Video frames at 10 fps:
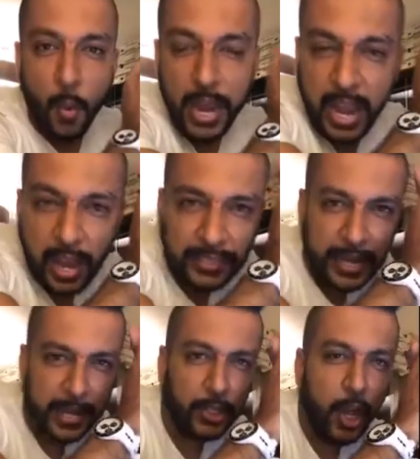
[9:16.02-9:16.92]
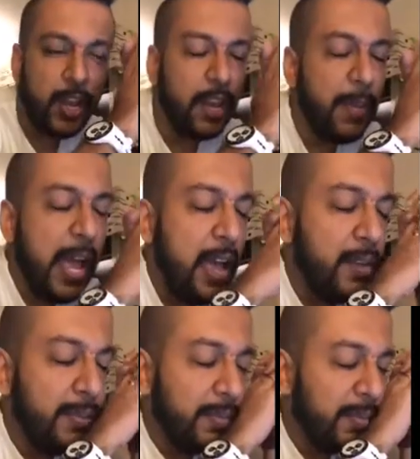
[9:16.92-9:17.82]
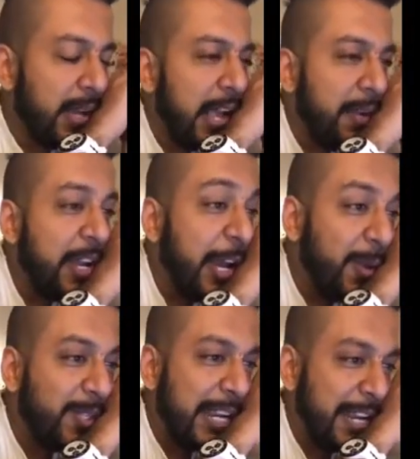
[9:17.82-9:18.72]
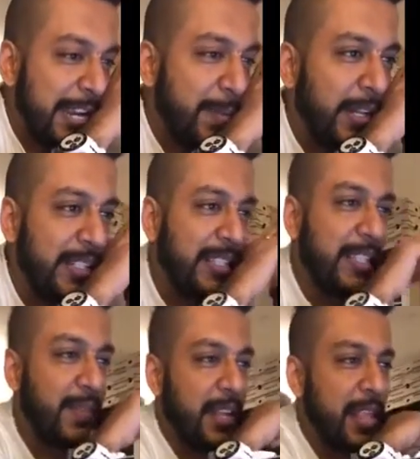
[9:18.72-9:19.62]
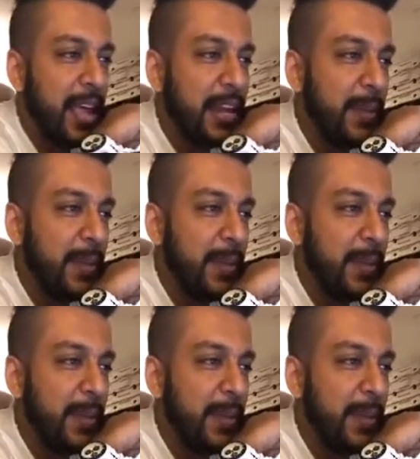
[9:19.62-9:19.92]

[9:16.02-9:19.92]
We are done talking about sending emails and stuff like that.